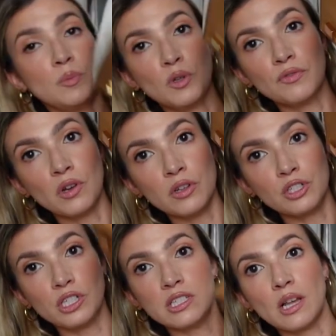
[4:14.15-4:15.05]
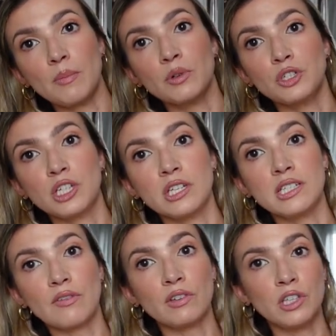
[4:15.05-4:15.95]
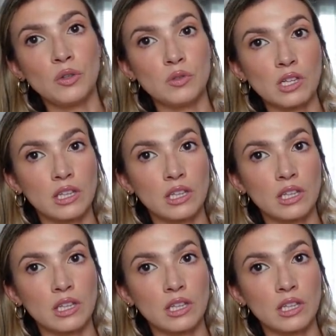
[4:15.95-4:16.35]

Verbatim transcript: beautiful. She's supple. She could definitely use a